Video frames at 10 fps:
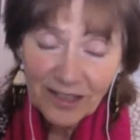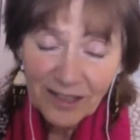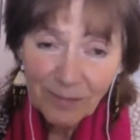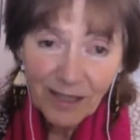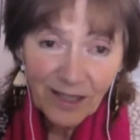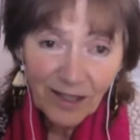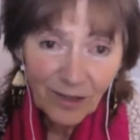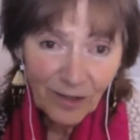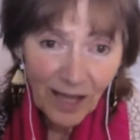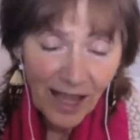Sabine,
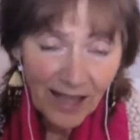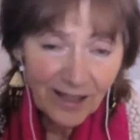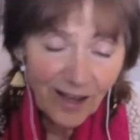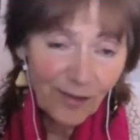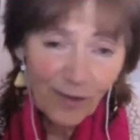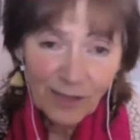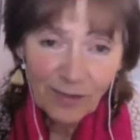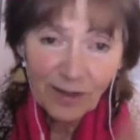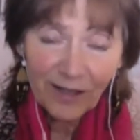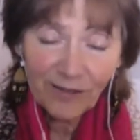you can. Otherwise,
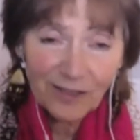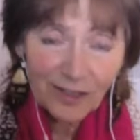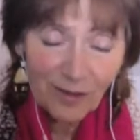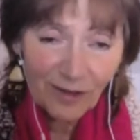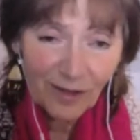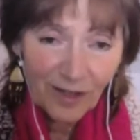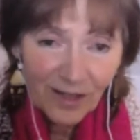we'll give it to